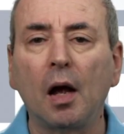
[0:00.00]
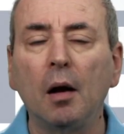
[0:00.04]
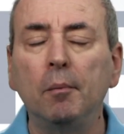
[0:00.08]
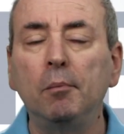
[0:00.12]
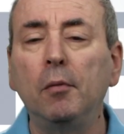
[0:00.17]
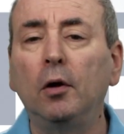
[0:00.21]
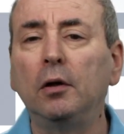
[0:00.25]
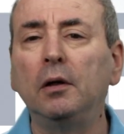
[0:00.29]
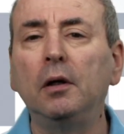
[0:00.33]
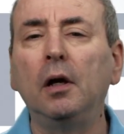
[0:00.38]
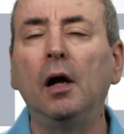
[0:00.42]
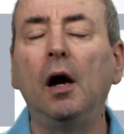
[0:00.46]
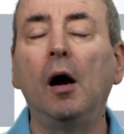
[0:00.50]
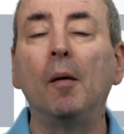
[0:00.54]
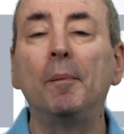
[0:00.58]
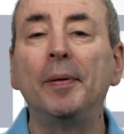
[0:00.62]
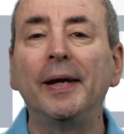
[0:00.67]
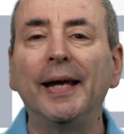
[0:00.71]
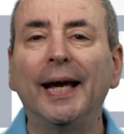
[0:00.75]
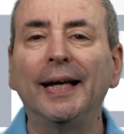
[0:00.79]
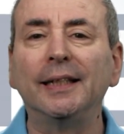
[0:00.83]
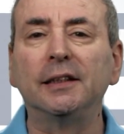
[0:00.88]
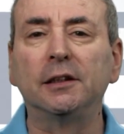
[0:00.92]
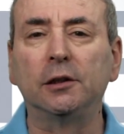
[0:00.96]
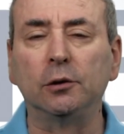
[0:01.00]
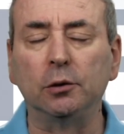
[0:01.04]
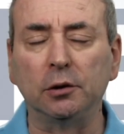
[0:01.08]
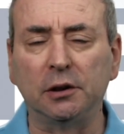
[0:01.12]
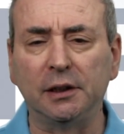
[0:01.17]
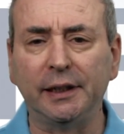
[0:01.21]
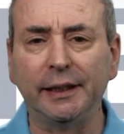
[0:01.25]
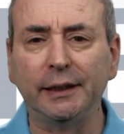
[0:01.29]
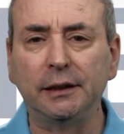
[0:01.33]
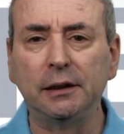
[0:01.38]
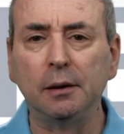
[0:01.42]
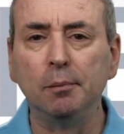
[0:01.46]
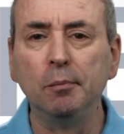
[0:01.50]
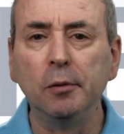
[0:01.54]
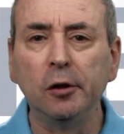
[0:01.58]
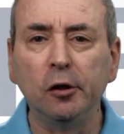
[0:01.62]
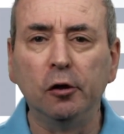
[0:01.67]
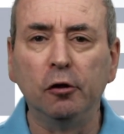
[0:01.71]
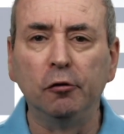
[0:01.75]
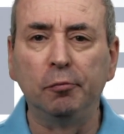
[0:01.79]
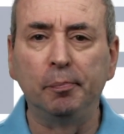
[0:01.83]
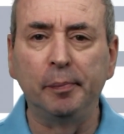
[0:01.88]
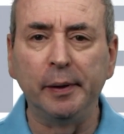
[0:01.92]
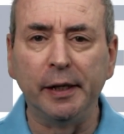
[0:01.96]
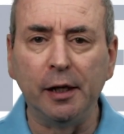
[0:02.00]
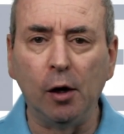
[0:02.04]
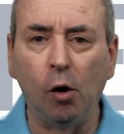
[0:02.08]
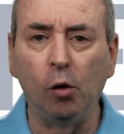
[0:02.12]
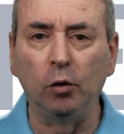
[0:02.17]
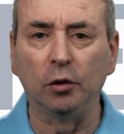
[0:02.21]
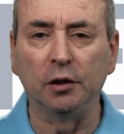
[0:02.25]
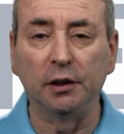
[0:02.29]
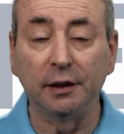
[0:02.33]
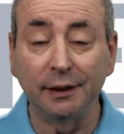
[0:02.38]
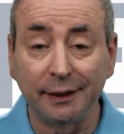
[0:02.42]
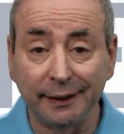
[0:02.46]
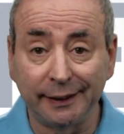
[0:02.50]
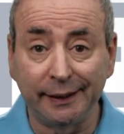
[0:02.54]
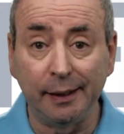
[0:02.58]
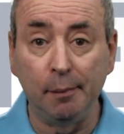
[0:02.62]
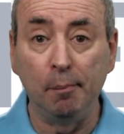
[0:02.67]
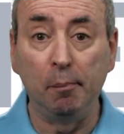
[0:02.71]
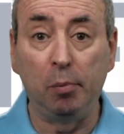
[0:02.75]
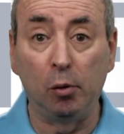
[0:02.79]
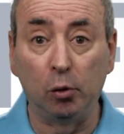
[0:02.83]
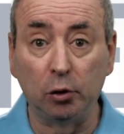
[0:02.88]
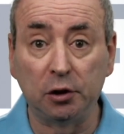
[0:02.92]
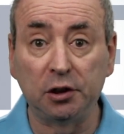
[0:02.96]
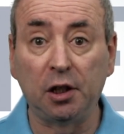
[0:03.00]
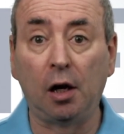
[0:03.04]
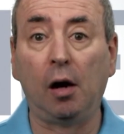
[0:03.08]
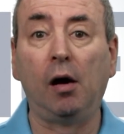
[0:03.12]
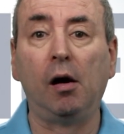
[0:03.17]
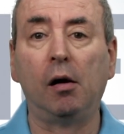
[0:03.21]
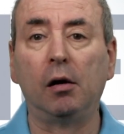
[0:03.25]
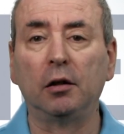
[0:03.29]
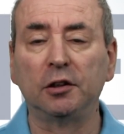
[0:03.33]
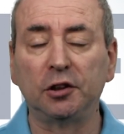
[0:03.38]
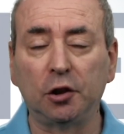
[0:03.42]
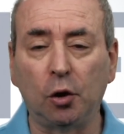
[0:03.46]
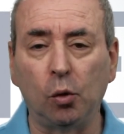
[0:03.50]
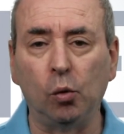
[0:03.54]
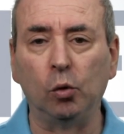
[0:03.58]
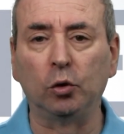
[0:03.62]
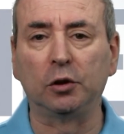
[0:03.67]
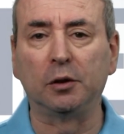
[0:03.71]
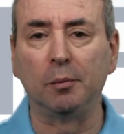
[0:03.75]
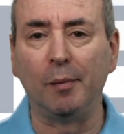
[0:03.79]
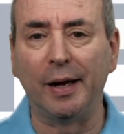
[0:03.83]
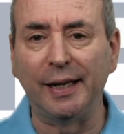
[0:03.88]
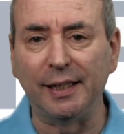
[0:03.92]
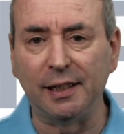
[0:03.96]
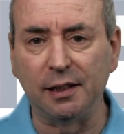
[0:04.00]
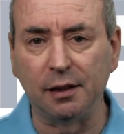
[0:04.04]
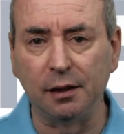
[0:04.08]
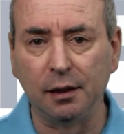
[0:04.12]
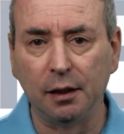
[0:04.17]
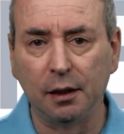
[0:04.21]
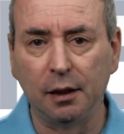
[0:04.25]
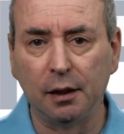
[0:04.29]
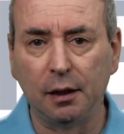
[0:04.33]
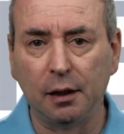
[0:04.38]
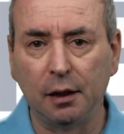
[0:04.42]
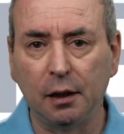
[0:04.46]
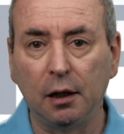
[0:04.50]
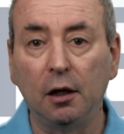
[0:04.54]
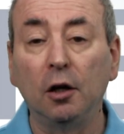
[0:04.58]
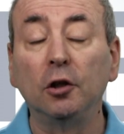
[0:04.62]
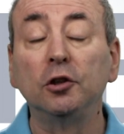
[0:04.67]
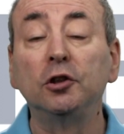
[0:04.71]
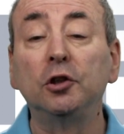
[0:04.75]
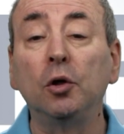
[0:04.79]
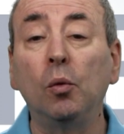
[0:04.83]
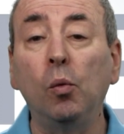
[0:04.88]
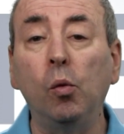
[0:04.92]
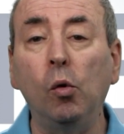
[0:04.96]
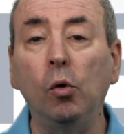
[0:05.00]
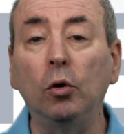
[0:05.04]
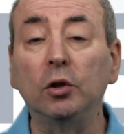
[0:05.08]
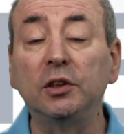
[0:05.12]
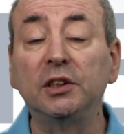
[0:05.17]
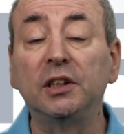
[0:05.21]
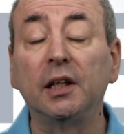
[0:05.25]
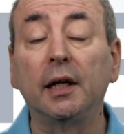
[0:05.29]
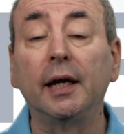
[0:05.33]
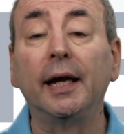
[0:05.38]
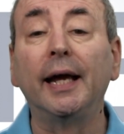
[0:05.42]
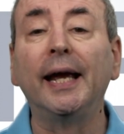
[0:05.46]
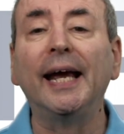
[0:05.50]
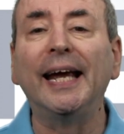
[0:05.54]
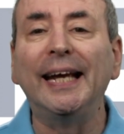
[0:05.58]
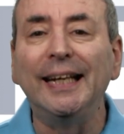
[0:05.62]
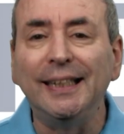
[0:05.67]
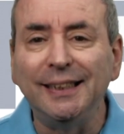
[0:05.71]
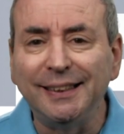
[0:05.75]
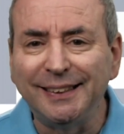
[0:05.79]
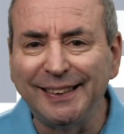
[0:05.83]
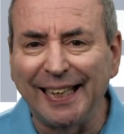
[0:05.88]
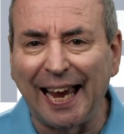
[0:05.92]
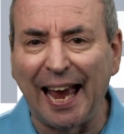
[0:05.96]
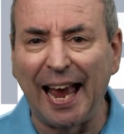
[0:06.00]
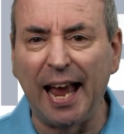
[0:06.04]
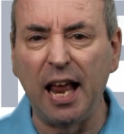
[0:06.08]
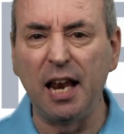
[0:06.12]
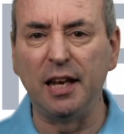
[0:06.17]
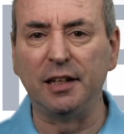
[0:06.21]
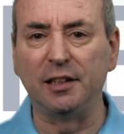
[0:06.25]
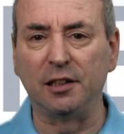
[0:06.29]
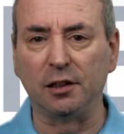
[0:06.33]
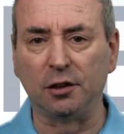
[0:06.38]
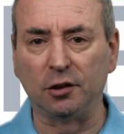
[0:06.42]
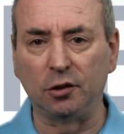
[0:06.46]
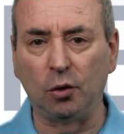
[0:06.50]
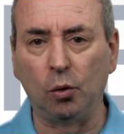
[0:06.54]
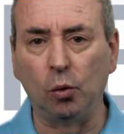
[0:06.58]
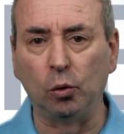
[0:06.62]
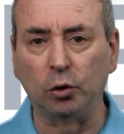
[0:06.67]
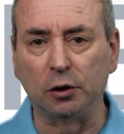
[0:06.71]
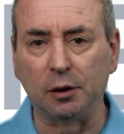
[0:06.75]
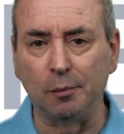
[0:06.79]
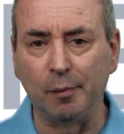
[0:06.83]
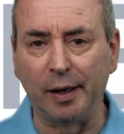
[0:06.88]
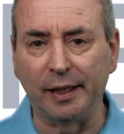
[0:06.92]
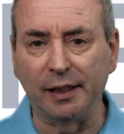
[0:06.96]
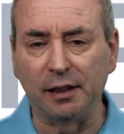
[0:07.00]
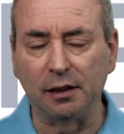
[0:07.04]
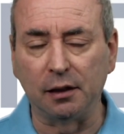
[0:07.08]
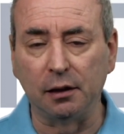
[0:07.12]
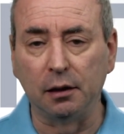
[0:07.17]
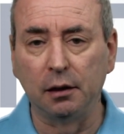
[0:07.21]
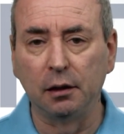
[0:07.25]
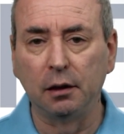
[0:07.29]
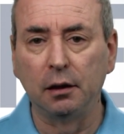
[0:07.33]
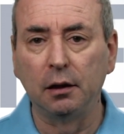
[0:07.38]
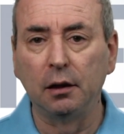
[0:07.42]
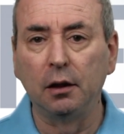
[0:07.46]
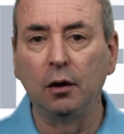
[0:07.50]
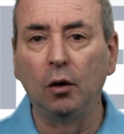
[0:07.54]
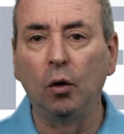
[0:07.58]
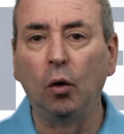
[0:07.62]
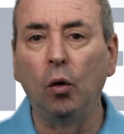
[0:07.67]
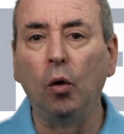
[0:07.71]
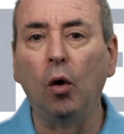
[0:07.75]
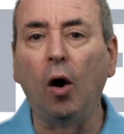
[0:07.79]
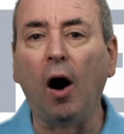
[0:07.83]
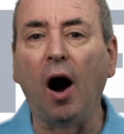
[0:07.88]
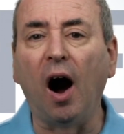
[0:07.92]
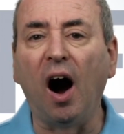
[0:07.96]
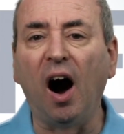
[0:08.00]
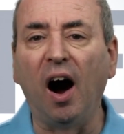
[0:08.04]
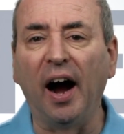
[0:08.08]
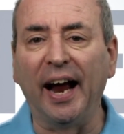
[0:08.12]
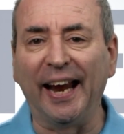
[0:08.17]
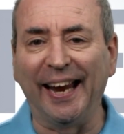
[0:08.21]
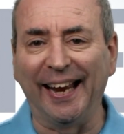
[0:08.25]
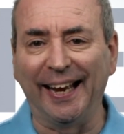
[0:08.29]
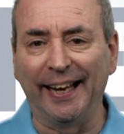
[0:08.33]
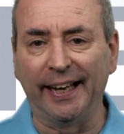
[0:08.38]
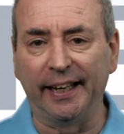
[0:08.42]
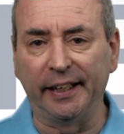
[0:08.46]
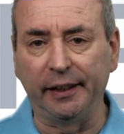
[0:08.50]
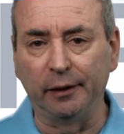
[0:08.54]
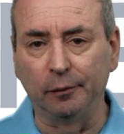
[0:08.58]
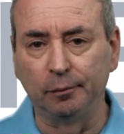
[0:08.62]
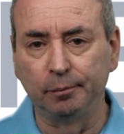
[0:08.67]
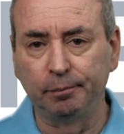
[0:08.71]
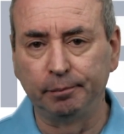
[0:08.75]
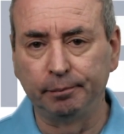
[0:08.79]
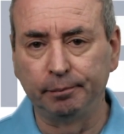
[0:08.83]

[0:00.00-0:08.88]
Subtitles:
Modern RPA tools need to move beyond simple task automation towards intelligent automation, or IA.